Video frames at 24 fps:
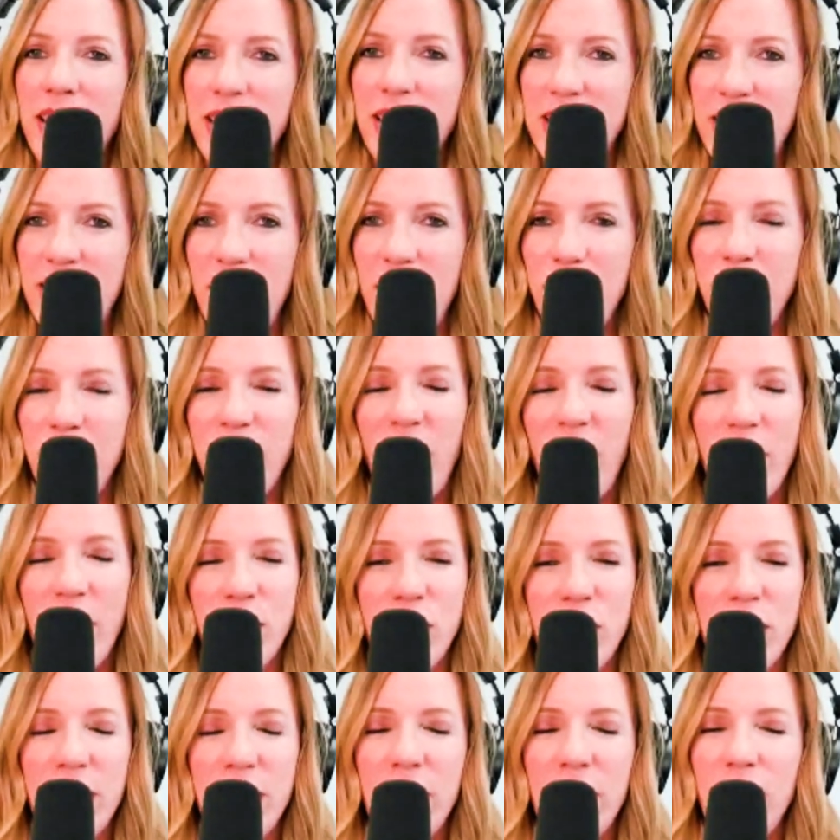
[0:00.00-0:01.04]
of the same
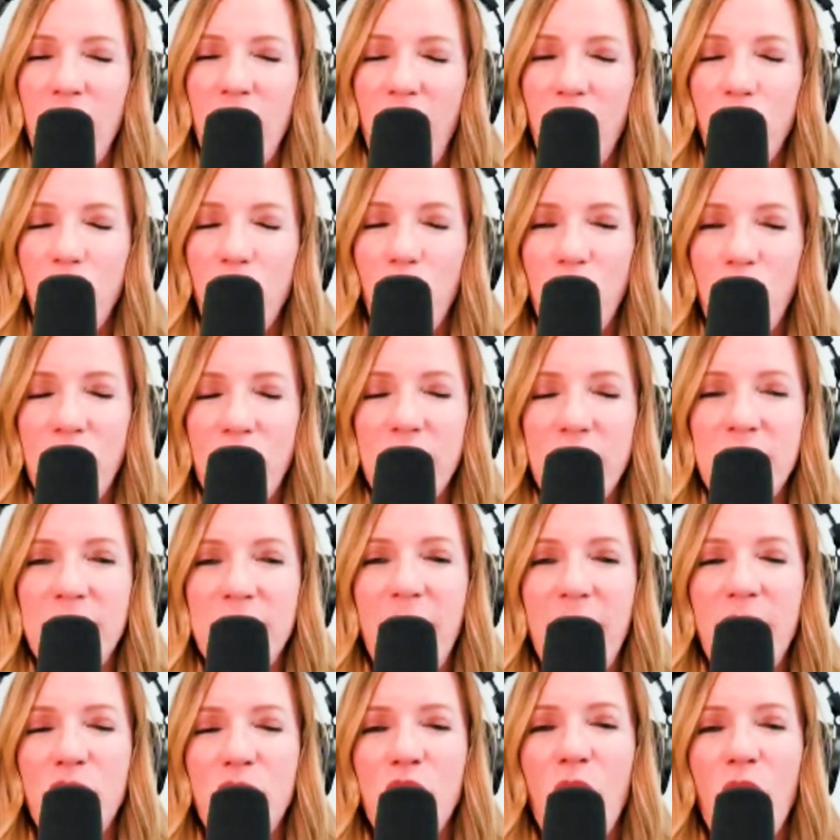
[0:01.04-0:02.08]
function and work and
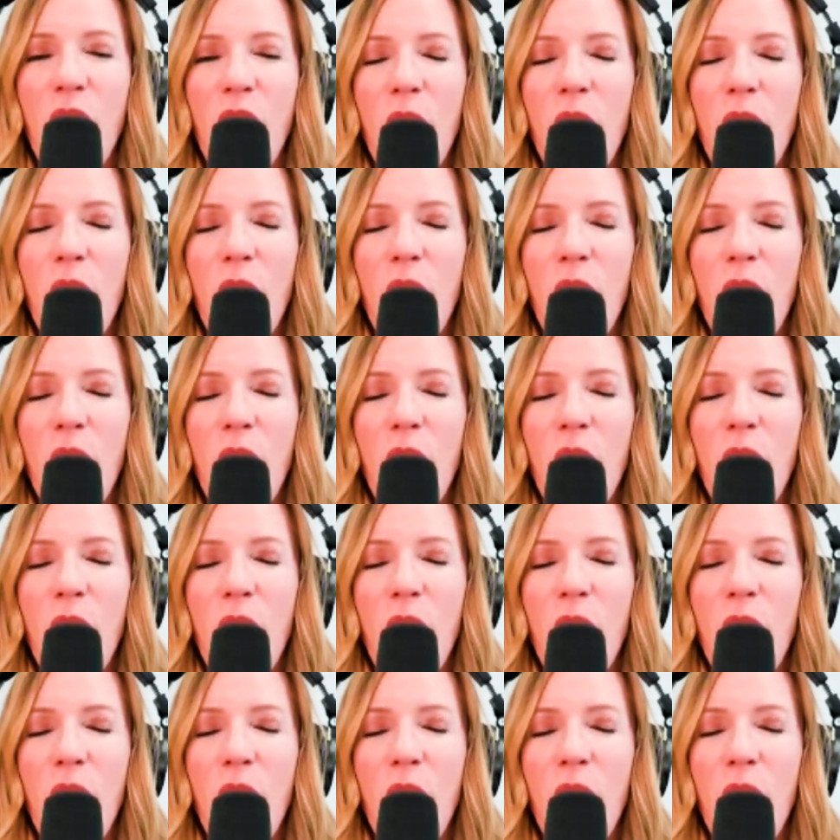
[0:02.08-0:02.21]
such.